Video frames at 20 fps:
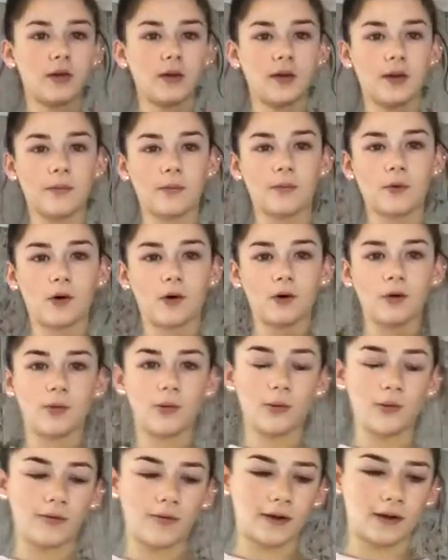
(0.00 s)
lip
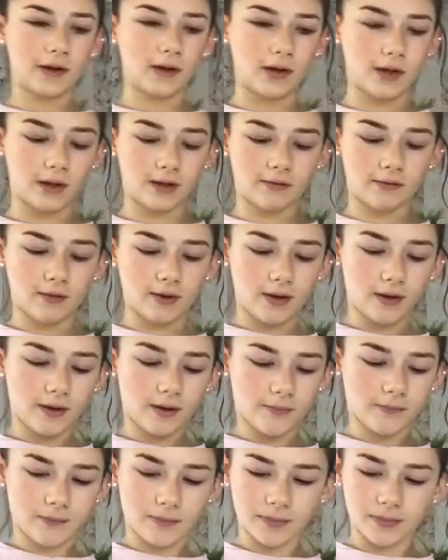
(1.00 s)
combo thing I like, right?
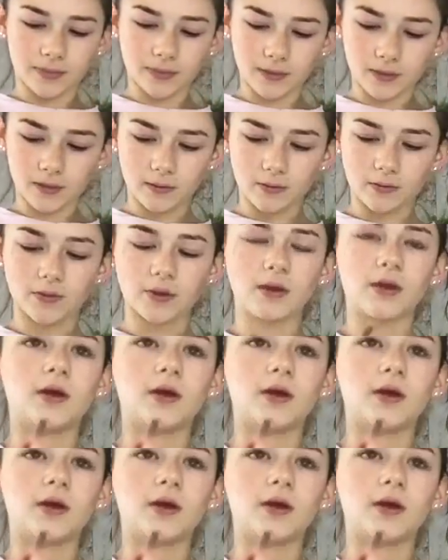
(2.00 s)
I'm just going